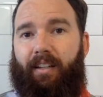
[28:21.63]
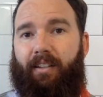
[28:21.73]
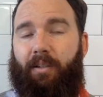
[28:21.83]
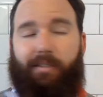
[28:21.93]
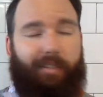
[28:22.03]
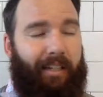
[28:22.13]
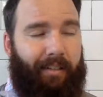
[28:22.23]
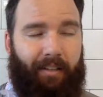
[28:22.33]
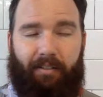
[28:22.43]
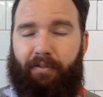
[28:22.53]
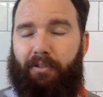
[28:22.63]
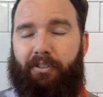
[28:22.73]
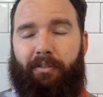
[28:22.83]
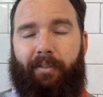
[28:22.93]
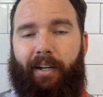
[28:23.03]
Those are things I look
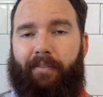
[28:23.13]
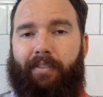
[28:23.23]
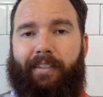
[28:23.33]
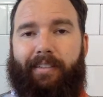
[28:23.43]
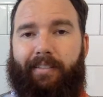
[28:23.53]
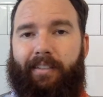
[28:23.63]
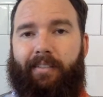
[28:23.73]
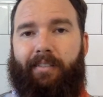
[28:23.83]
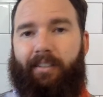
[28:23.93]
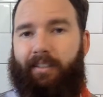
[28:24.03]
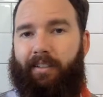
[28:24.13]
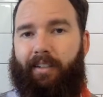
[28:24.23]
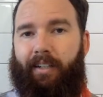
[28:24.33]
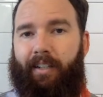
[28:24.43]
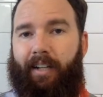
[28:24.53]
forward to every single year,
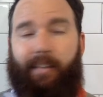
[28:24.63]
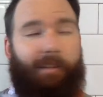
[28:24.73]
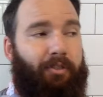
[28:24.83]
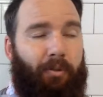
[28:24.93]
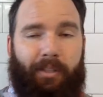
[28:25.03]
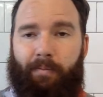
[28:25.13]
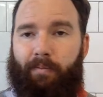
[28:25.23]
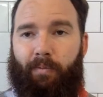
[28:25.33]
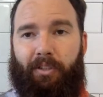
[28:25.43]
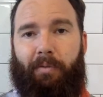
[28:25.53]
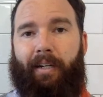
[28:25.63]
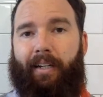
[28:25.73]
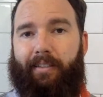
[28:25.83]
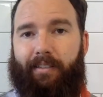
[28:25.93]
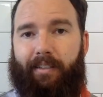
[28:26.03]
and I love doing them with you
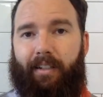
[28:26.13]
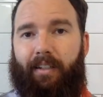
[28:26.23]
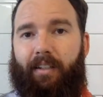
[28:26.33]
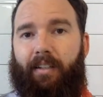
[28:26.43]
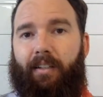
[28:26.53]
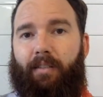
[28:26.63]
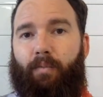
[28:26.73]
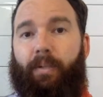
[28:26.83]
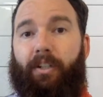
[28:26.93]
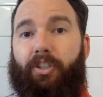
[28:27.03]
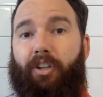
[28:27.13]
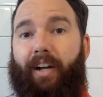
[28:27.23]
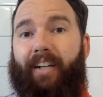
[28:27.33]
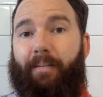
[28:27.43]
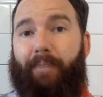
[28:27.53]
guys. We are
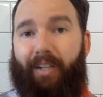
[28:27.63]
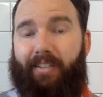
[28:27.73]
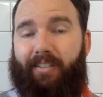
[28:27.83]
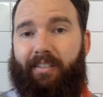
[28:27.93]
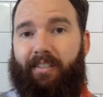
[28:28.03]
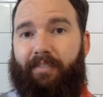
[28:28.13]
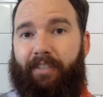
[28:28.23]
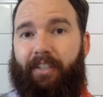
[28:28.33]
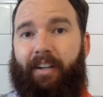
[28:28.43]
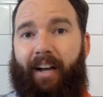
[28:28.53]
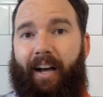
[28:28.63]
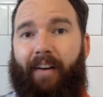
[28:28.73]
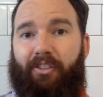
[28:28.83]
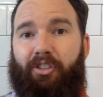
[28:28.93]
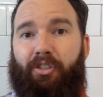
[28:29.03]
trying our best to figure out how
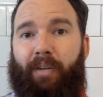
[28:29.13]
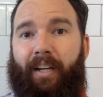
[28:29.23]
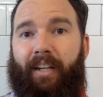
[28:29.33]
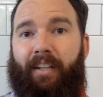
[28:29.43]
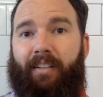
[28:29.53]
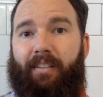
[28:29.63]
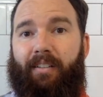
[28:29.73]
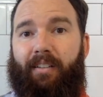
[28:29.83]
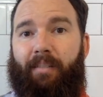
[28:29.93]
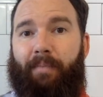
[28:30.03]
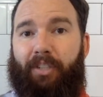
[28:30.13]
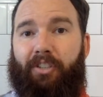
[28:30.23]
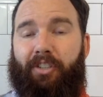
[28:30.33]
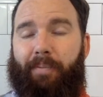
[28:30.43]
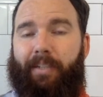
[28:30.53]
to do a mission
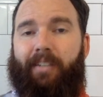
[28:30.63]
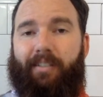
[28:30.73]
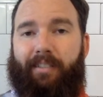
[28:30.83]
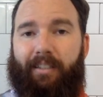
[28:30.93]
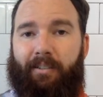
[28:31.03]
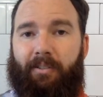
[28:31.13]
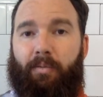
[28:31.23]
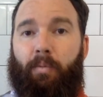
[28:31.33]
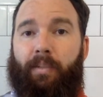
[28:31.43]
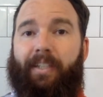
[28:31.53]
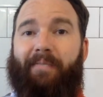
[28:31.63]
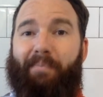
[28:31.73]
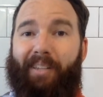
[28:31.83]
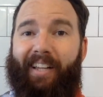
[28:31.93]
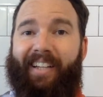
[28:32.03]
trip here in St. Louis where we can
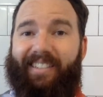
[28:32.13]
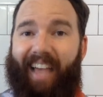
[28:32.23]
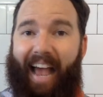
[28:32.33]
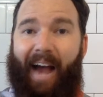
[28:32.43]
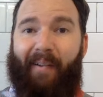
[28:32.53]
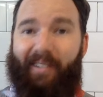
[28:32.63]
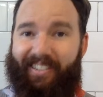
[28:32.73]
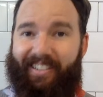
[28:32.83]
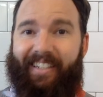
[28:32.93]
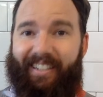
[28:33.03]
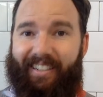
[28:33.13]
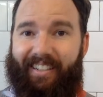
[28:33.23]
bless our city.